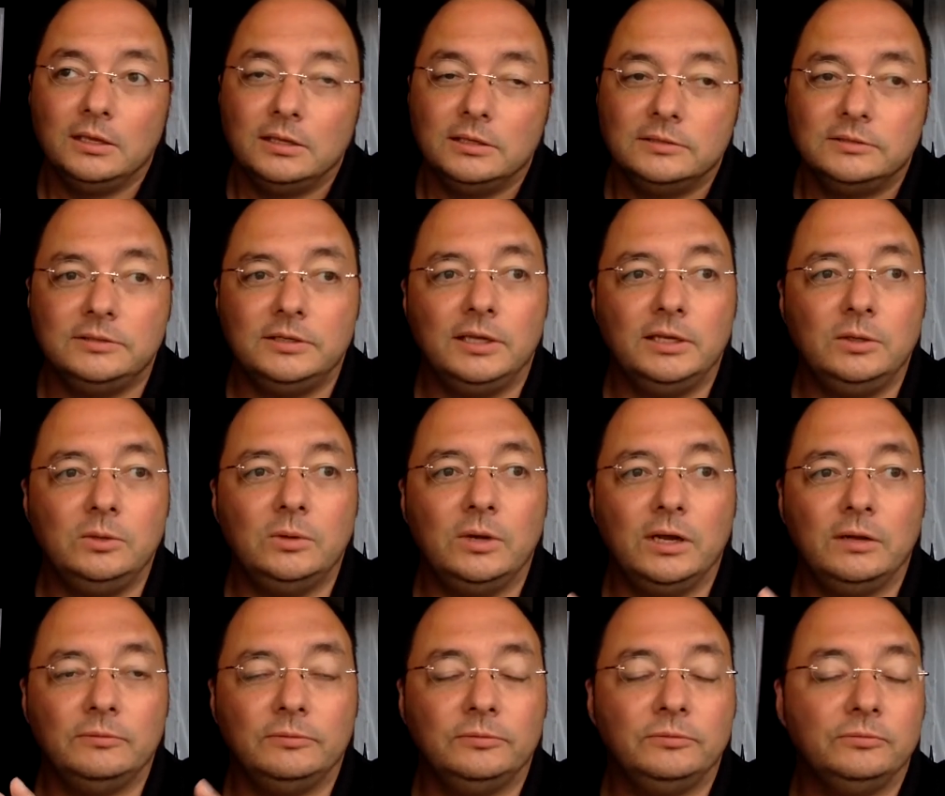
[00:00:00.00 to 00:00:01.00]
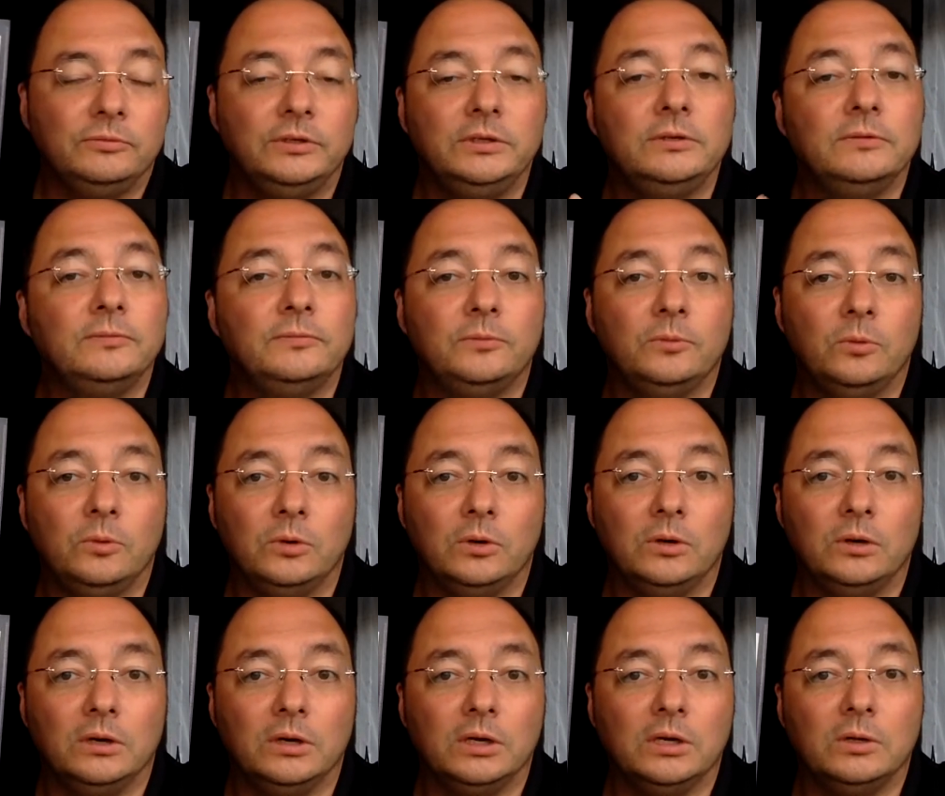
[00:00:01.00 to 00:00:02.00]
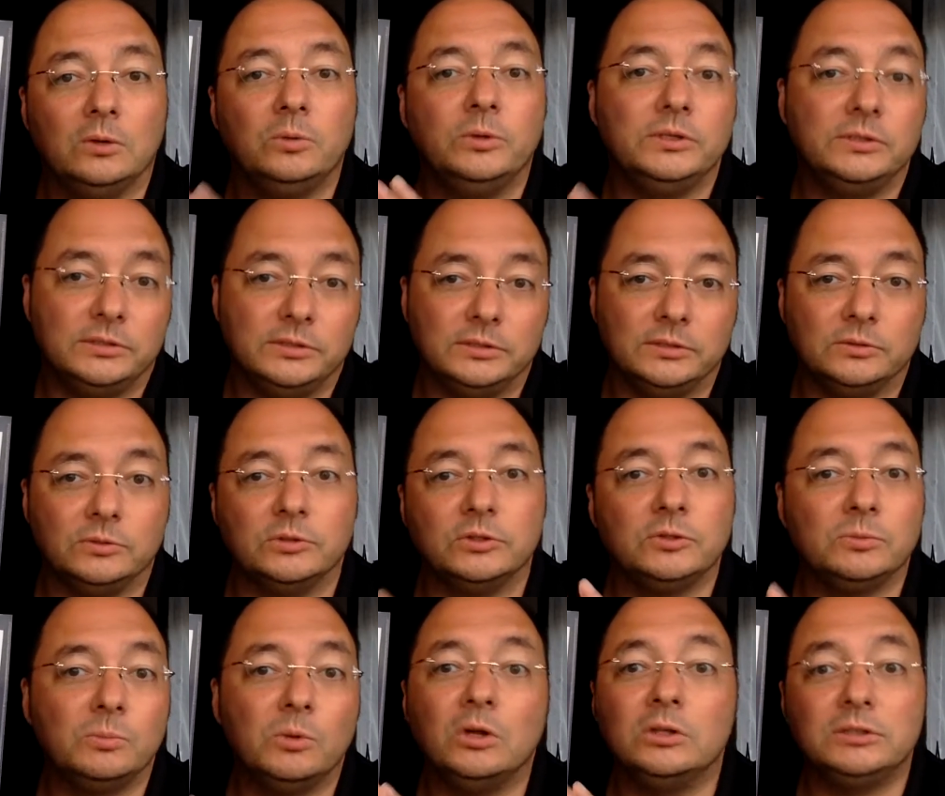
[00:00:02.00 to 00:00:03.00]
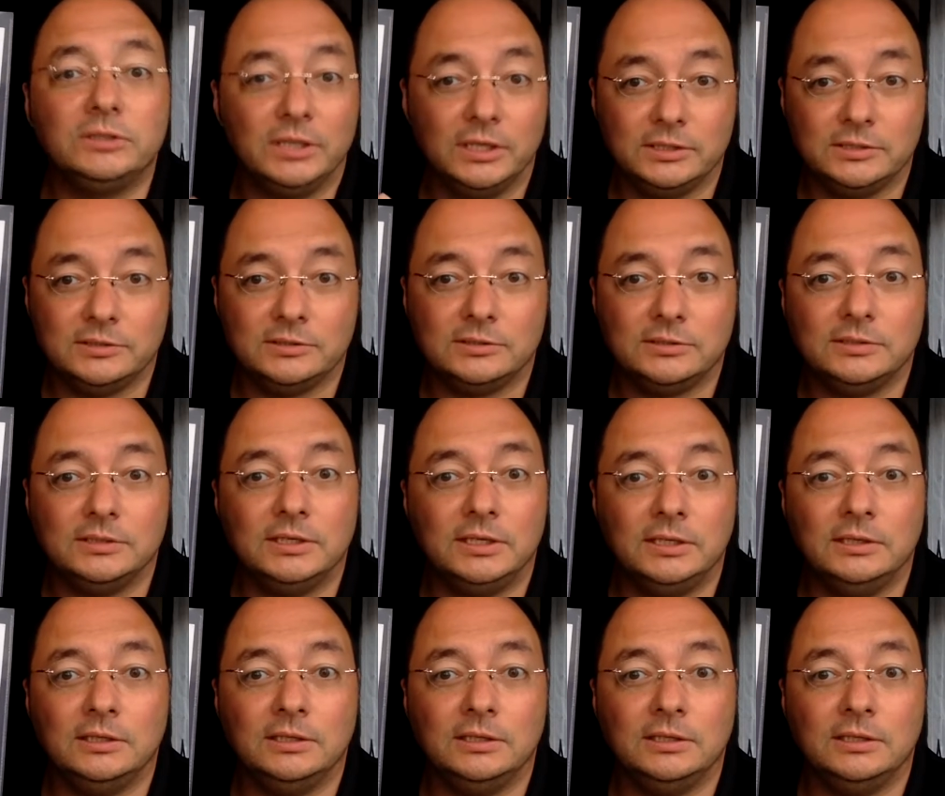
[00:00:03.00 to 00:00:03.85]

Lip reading: say you have 3 to 4 quizzes or small tests